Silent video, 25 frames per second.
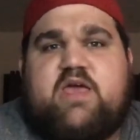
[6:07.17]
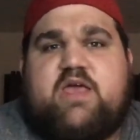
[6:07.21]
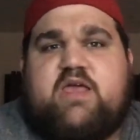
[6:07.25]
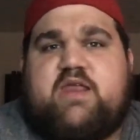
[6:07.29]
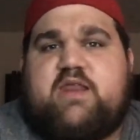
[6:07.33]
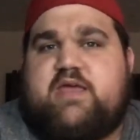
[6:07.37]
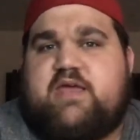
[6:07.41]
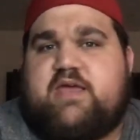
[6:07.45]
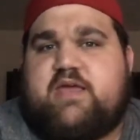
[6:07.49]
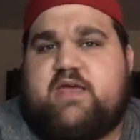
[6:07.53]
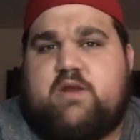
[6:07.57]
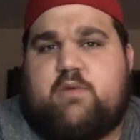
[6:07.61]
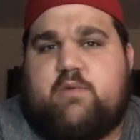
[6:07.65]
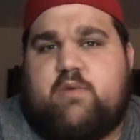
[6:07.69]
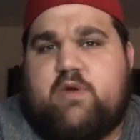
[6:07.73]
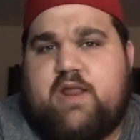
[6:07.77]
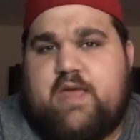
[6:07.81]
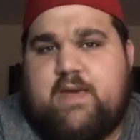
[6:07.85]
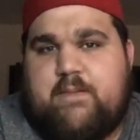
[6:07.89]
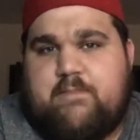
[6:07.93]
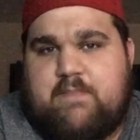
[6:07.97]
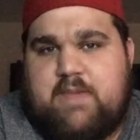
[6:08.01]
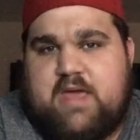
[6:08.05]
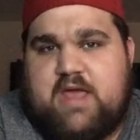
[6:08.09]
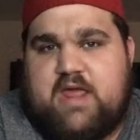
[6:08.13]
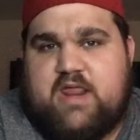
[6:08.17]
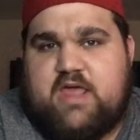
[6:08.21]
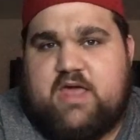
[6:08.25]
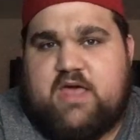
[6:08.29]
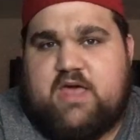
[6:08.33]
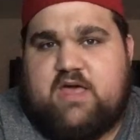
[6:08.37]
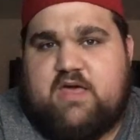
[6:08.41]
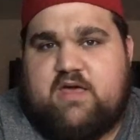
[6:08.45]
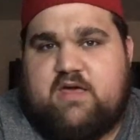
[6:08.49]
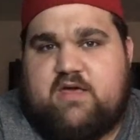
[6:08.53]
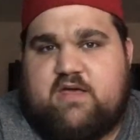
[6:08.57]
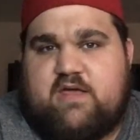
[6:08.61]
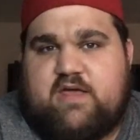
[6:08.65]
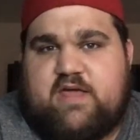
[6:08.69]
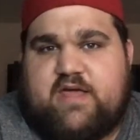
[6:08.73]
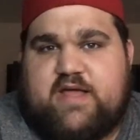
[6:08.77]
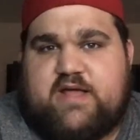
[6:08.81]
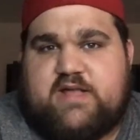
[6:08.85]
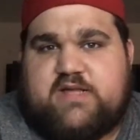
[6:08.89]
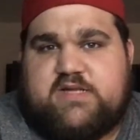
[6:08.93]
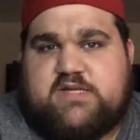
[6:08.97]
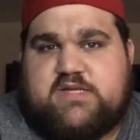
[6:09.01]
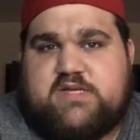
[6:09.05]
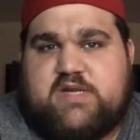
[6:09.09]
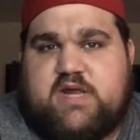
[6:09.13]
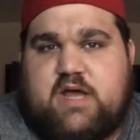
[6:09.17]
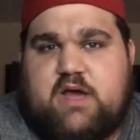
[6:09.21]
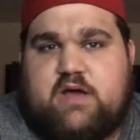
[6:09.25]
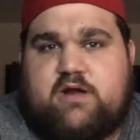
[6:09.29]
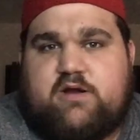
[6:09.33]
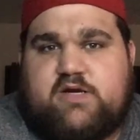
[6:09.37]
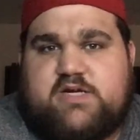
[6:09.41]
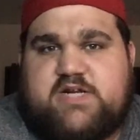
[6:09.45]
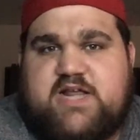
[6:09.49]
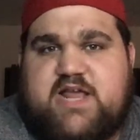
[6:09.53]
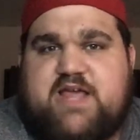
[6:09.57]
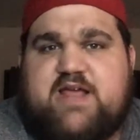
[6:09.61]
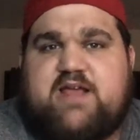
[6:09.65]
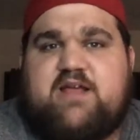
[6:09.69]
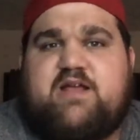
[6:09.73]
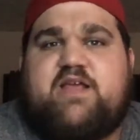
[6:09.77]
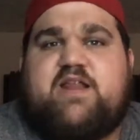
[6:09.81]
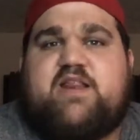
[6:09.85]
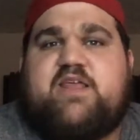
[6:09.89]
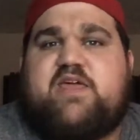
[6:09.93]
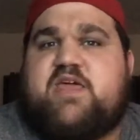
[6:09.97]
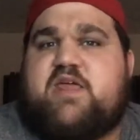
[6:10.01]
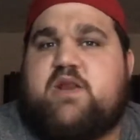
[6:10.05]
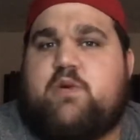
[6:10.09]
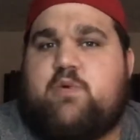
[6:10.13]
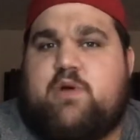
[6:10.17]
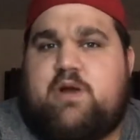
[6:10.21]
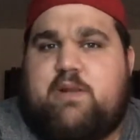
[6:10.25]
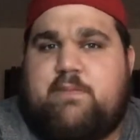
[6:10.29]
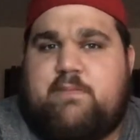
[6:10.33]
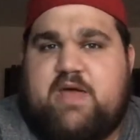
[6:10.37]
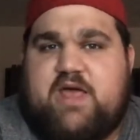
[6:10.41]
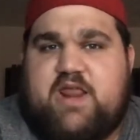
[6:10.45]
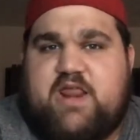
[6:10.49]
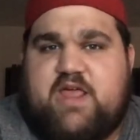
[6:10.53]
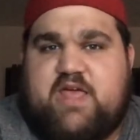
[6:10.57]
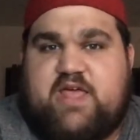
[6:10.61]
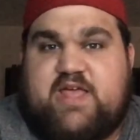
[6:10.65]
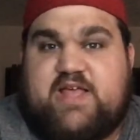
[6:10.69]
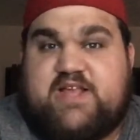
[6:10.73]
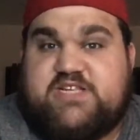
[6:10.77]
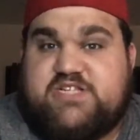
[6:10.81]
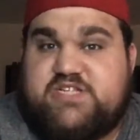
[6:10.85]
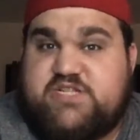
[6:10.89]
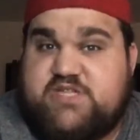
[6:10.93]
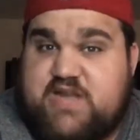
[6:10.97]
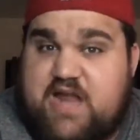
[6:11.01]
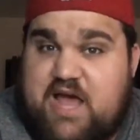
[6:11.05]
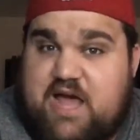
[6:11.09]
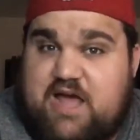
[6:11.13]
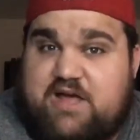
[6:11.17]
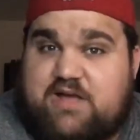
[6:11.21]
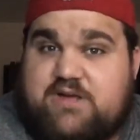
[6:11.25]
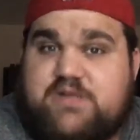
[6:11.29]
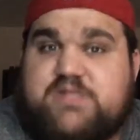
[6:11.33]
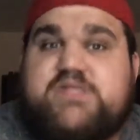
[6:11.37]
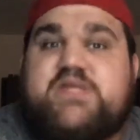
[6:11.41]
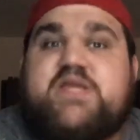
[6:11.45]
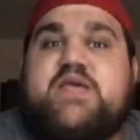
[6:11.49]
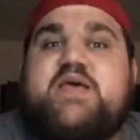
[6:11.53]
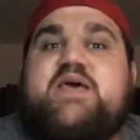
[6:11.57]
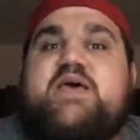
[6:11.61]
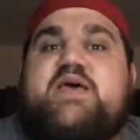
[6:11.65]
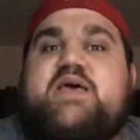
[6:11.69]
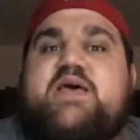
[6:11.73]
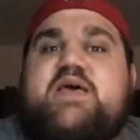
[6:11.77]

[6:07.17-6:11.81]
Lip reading: He didn't get a win at Mania against Undertaker. He didn't get a win at Mania against Styles.